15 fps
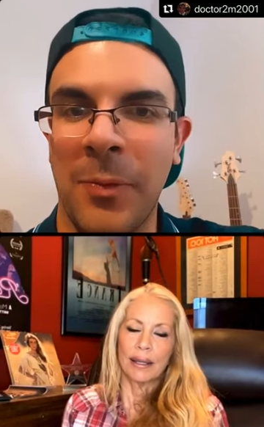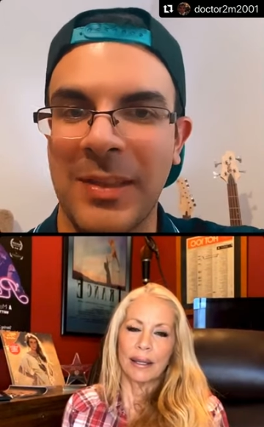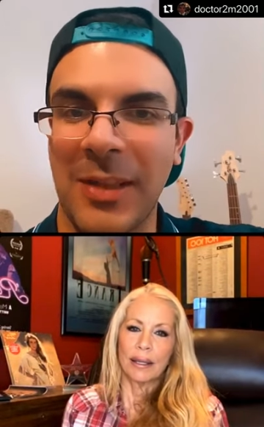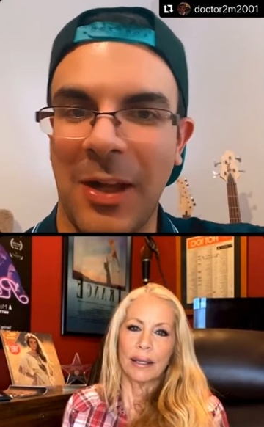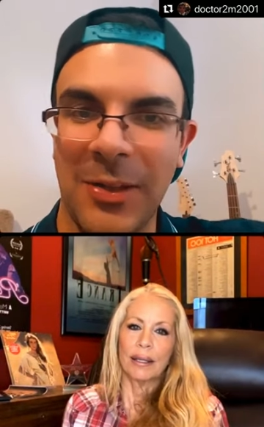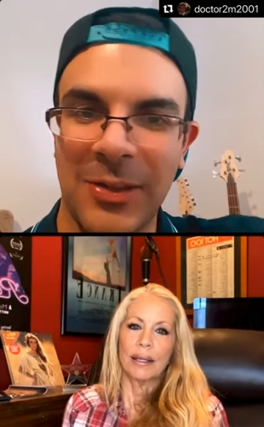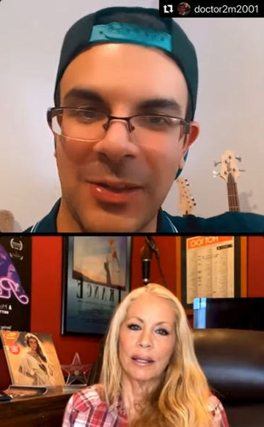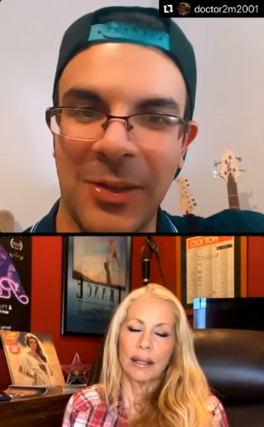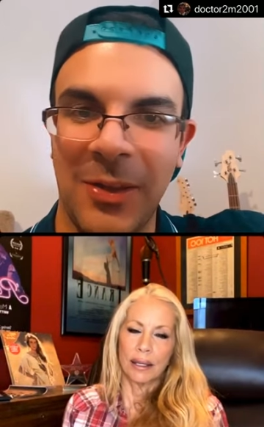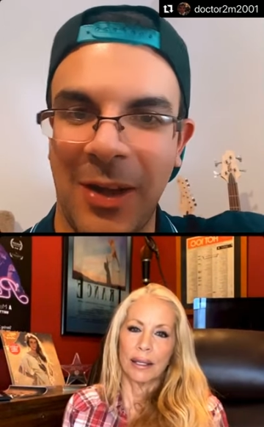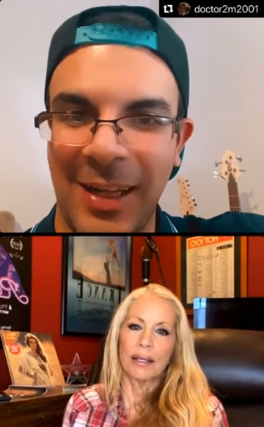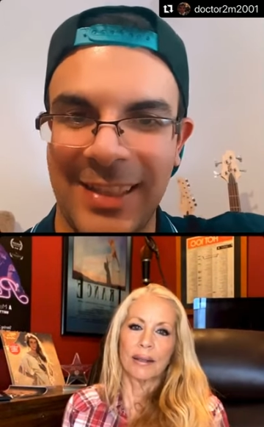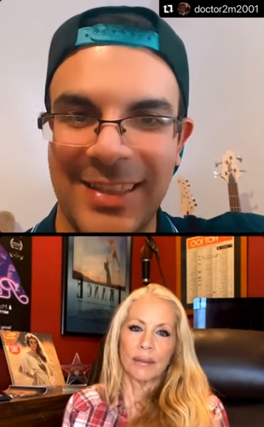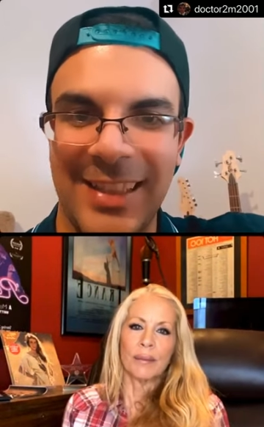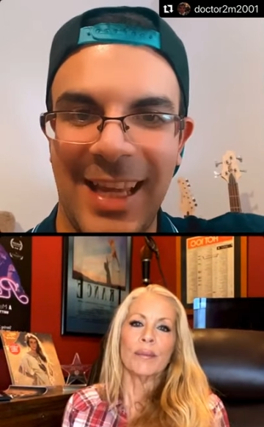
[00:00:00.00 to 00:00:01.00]
Speaker 1: also
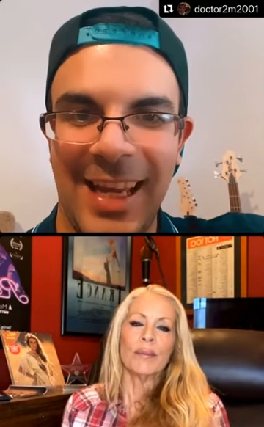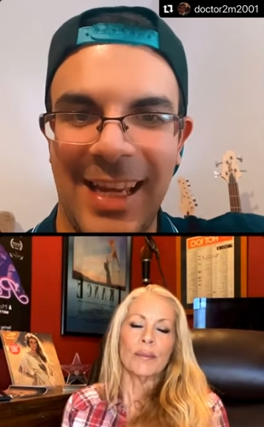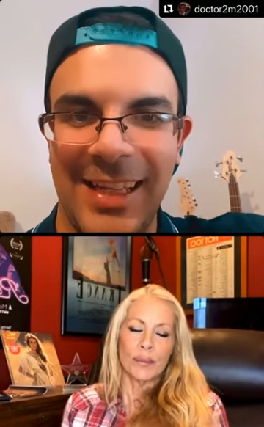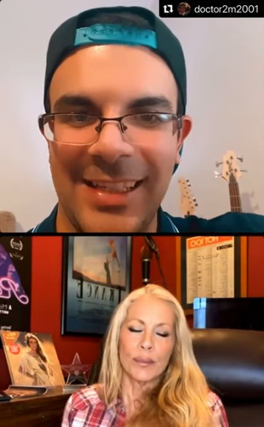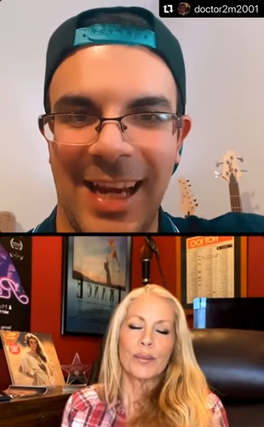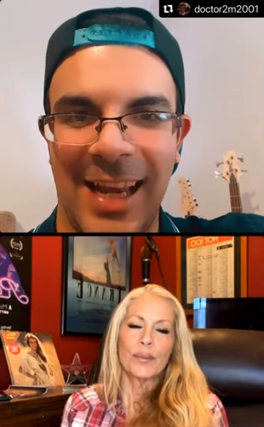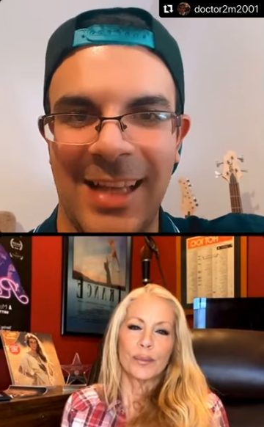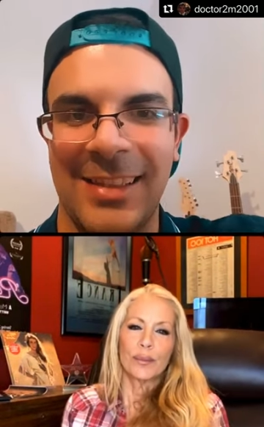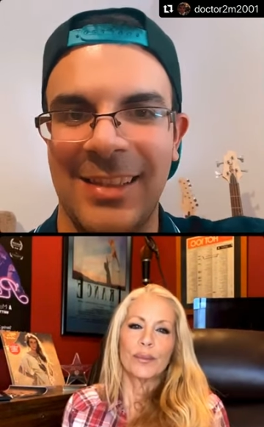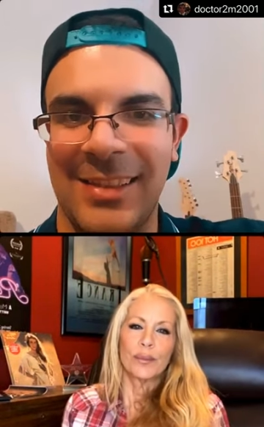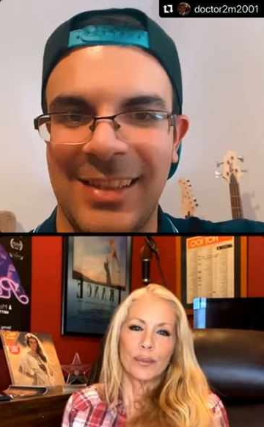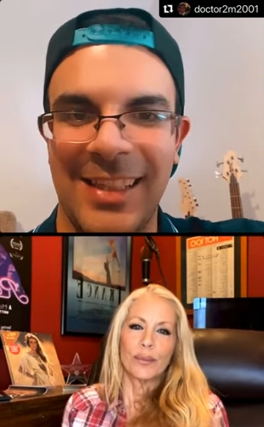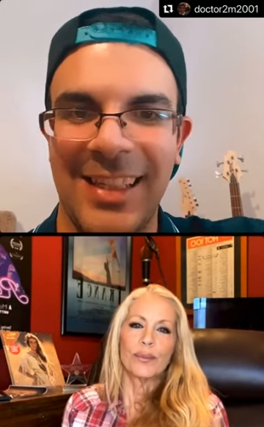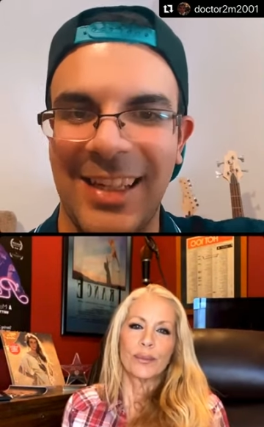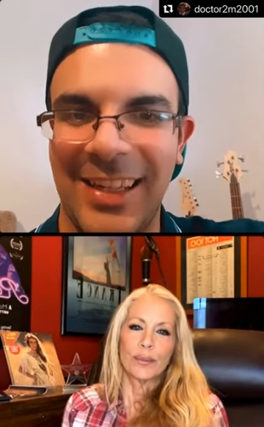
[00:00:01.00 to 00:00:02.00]
on stage as a
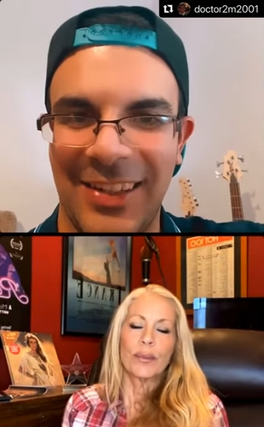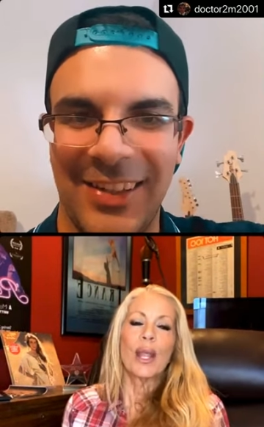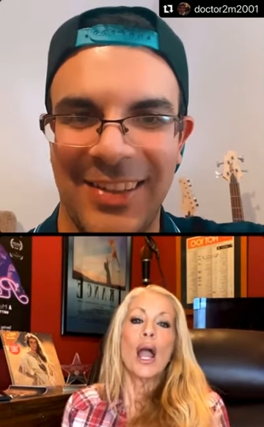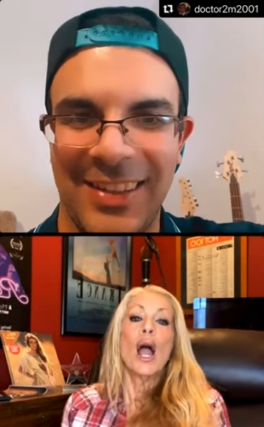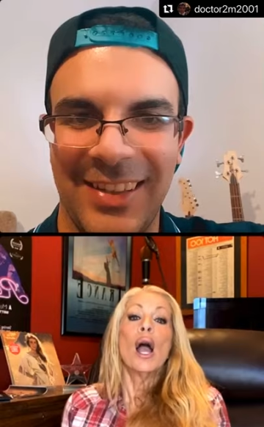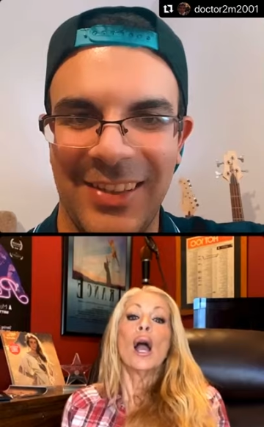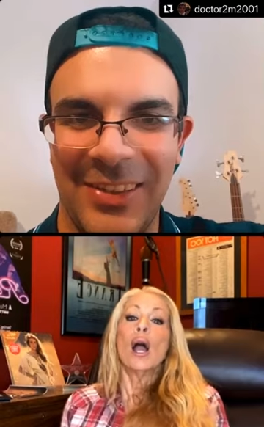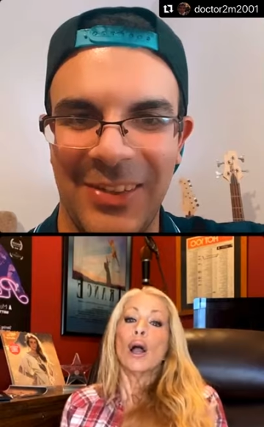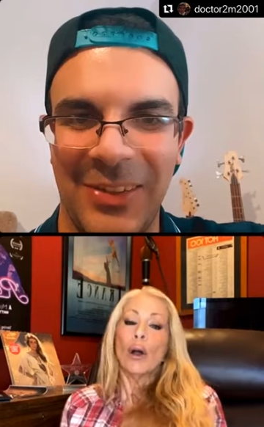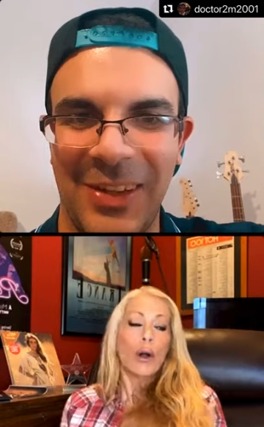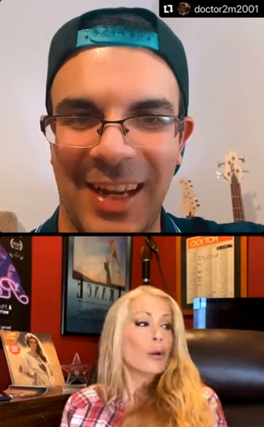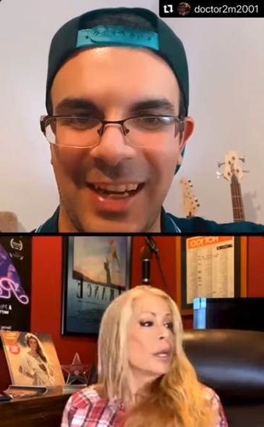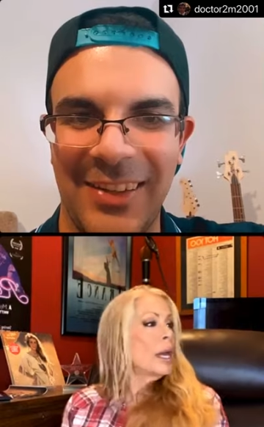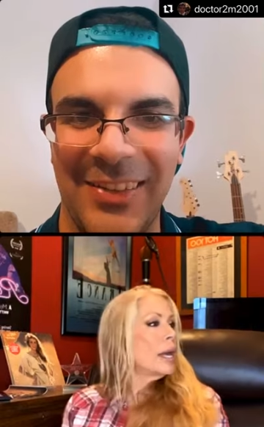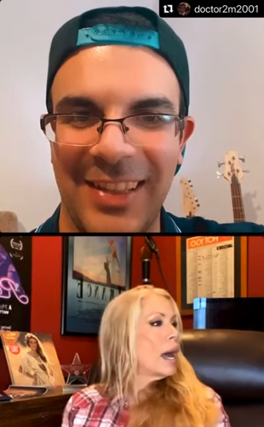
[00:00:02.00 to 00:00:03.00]
singer. Do you oh, agree
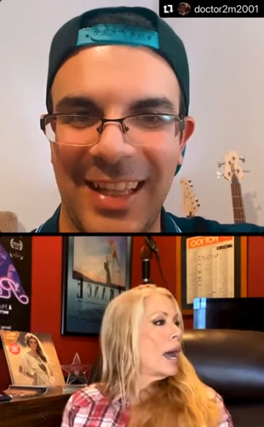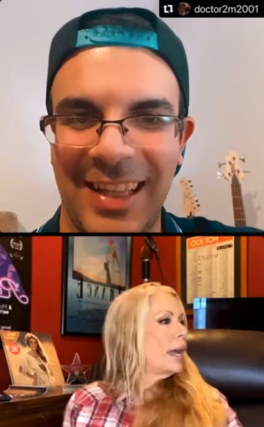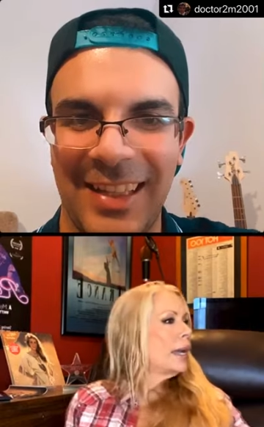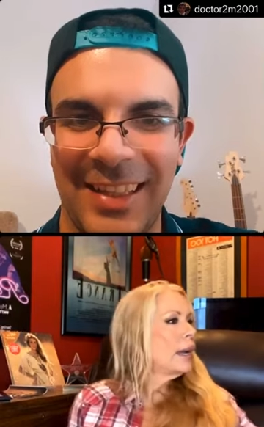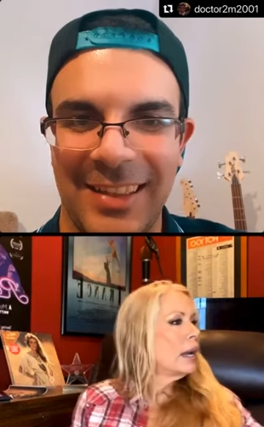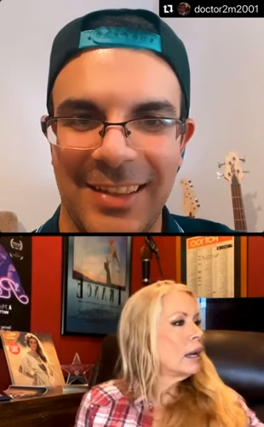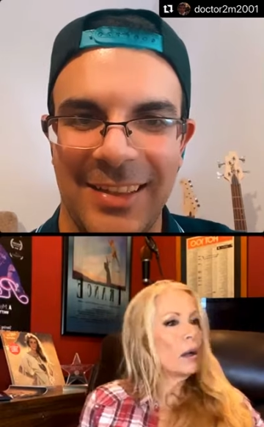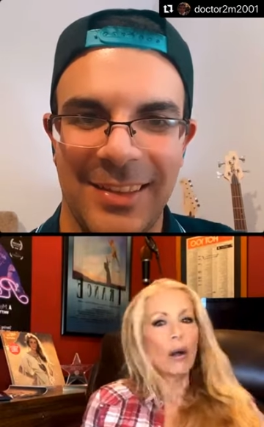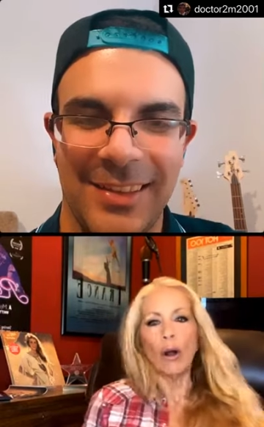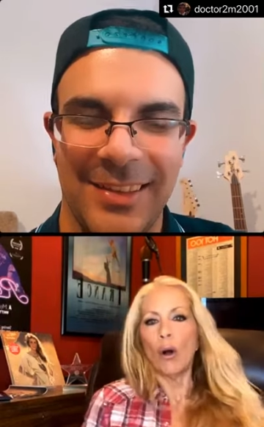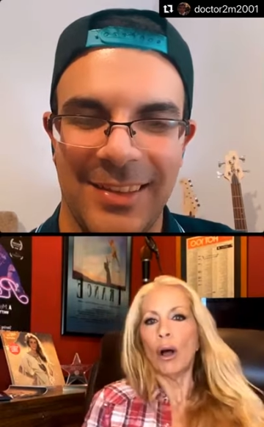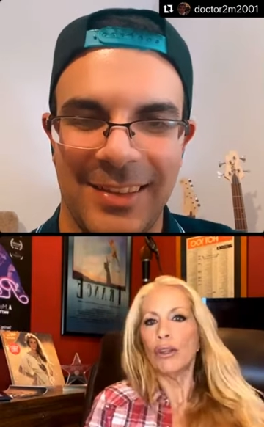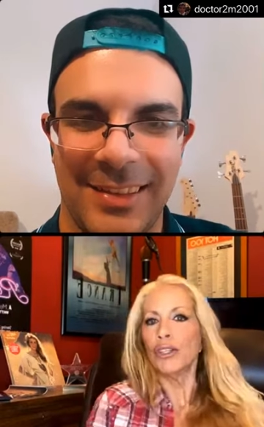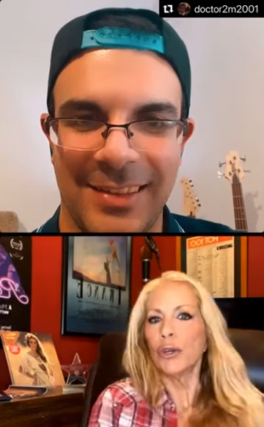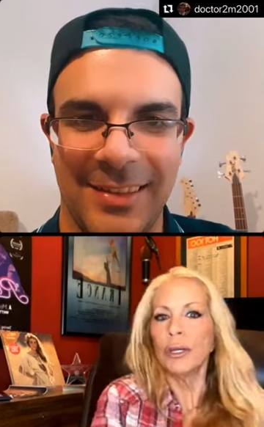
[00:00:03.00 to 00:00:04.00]
yeah. with that? Uh,
Speaker 2: well,
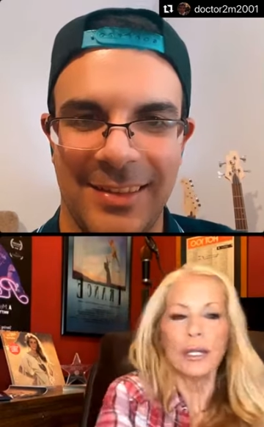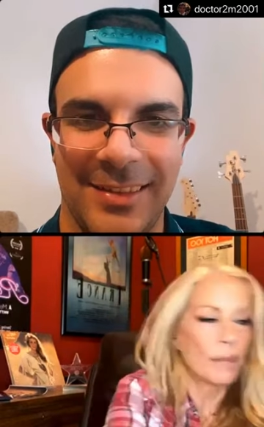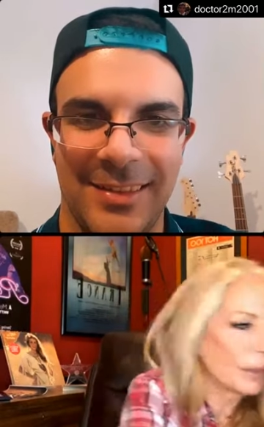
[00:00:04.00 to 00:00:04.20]
I'll show you something.